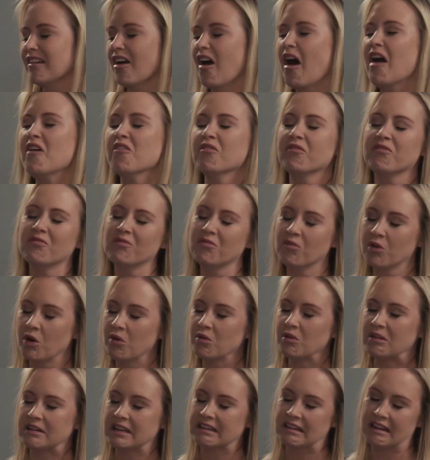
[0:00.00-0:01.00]
I've
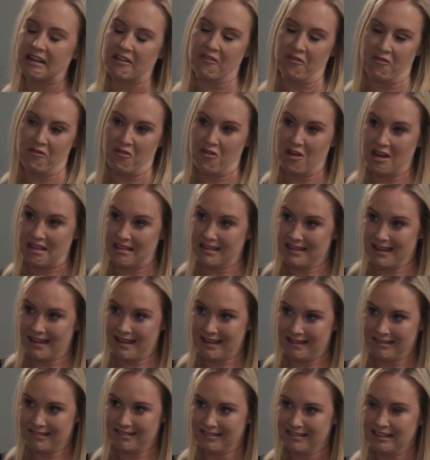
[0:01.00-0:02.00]
ruined every,
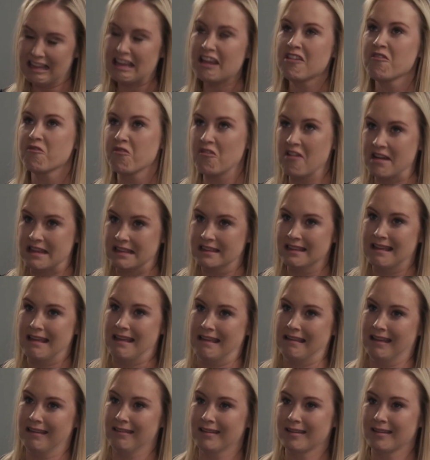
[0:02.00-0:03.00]
everything.